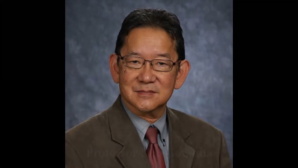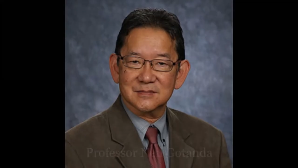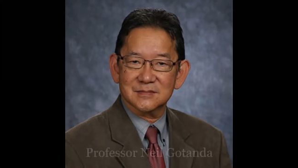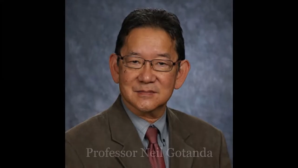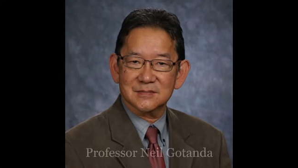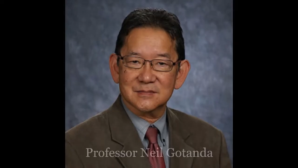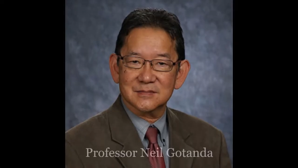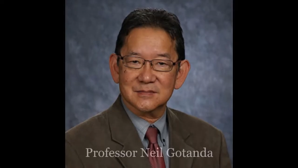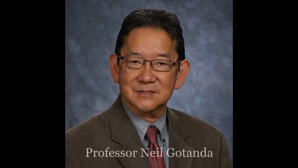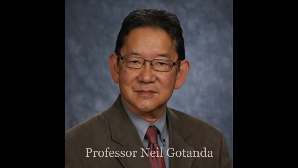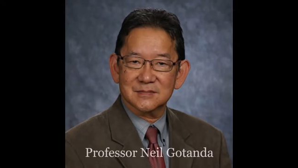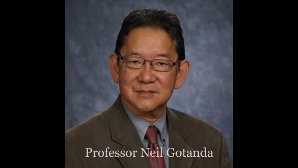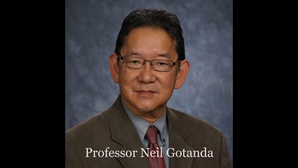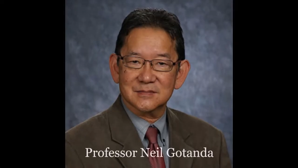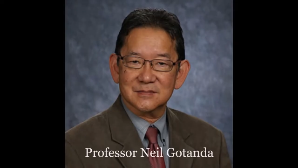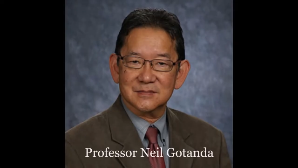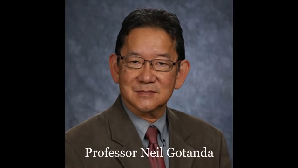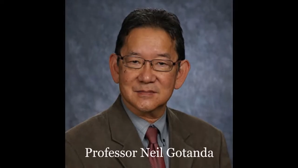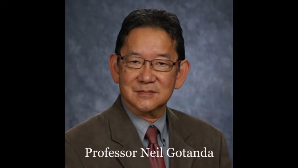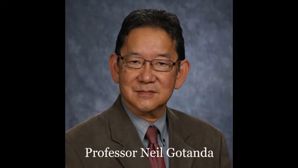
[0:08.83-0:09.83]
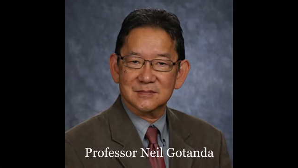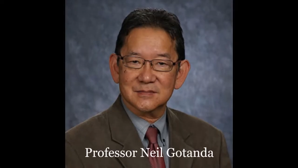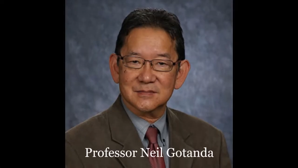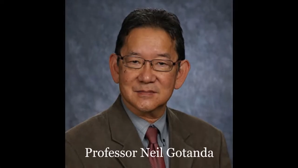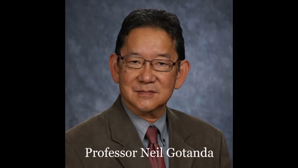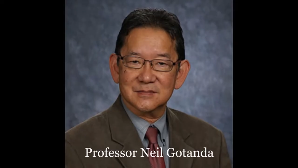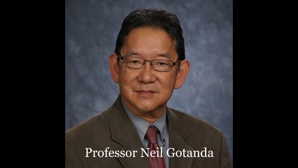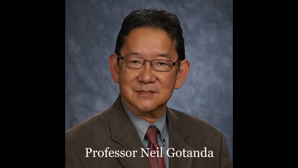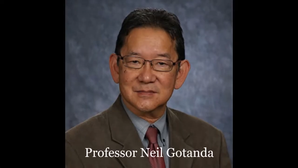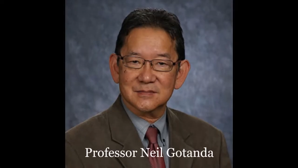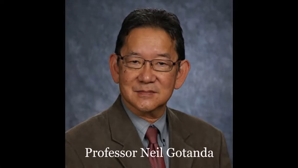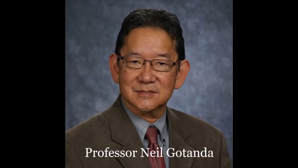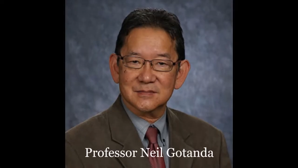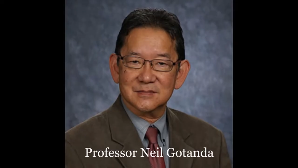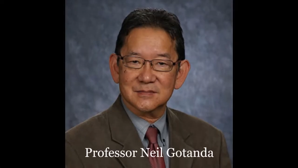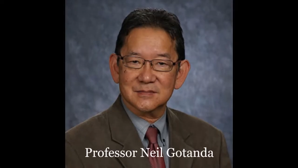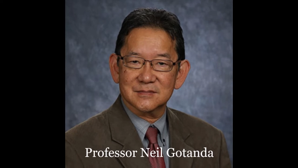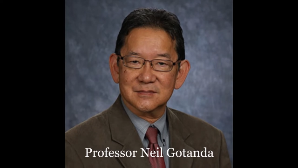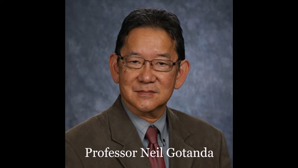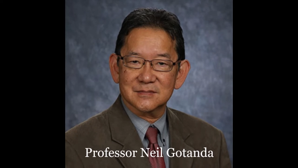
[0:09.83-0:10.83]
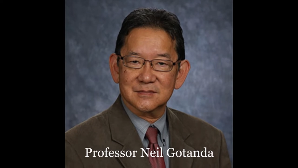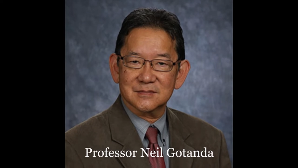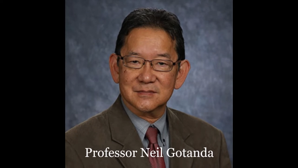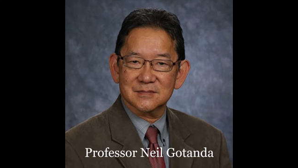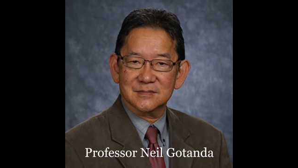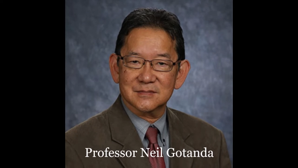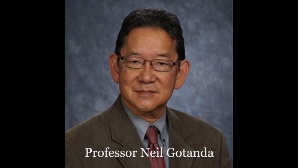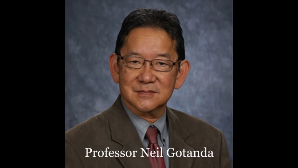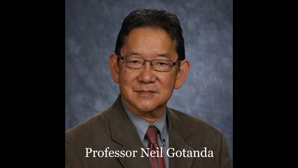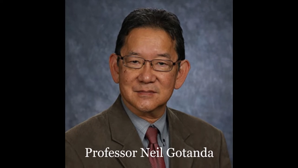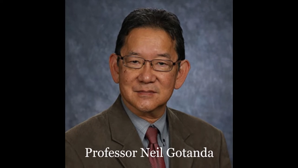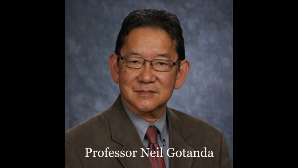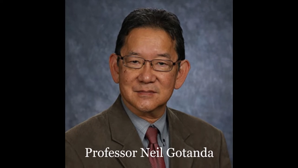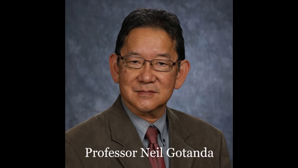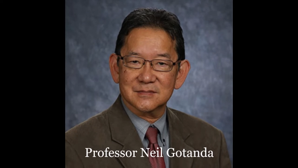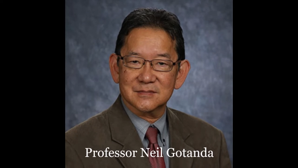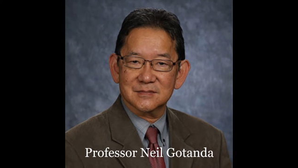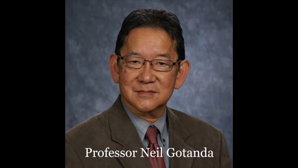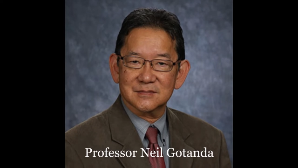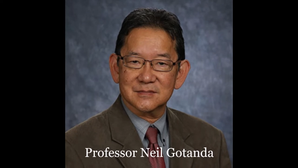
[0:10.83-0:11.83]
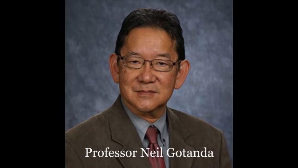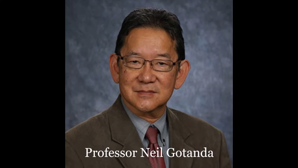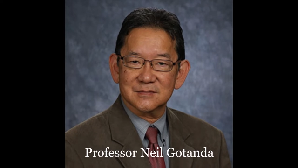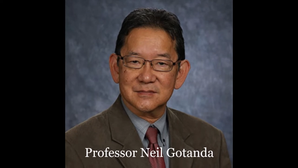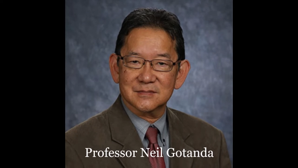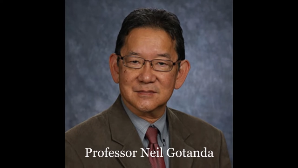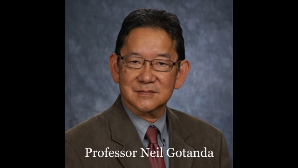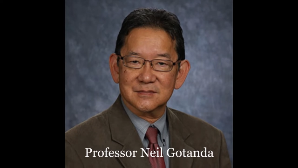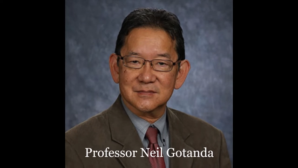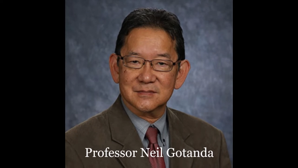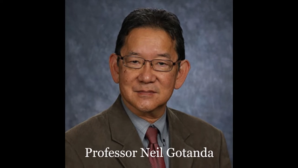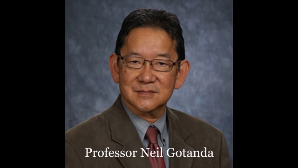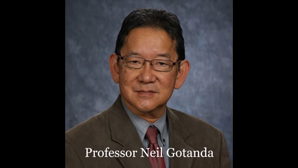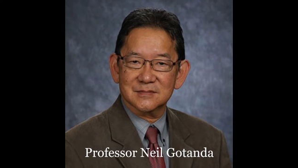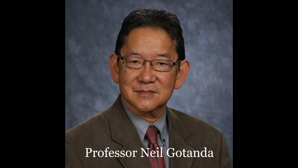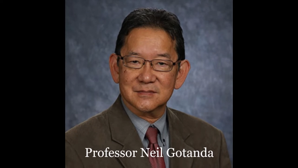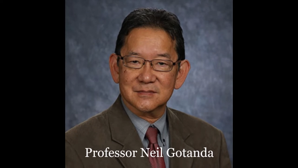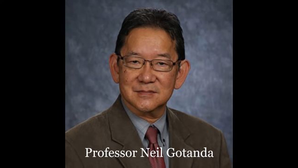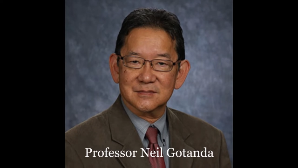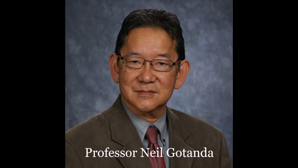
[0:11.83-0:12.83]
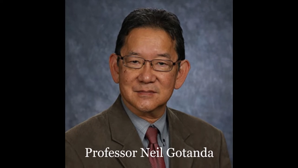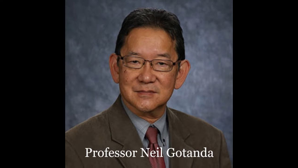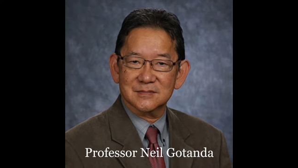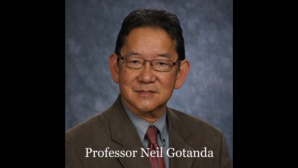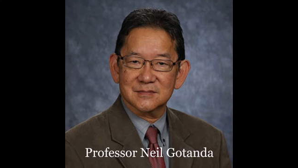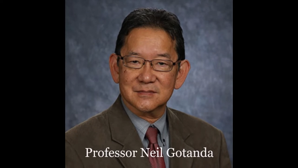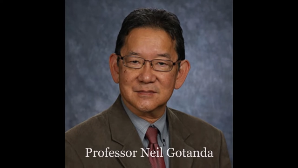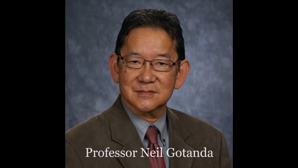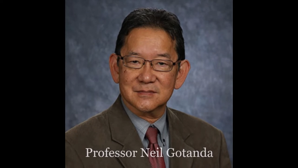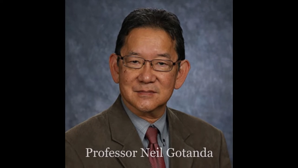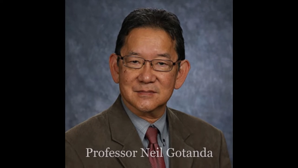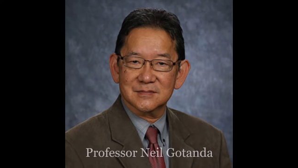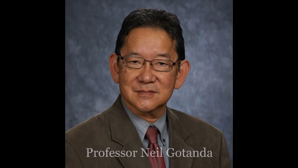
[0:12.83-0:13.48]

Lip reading: (silence)